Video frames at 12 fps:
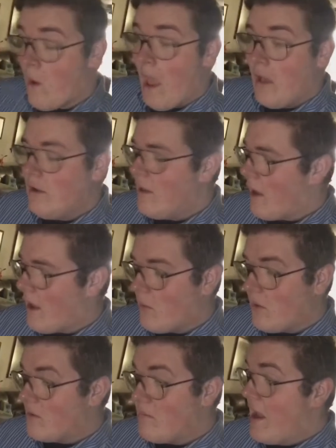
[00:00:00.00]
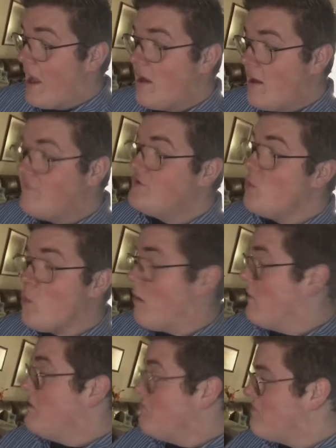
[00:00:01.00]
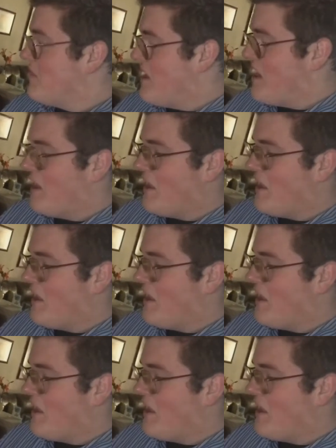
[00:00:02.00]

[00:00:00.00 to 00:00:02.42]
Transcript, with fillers: Well, uh, when a man loves a woman,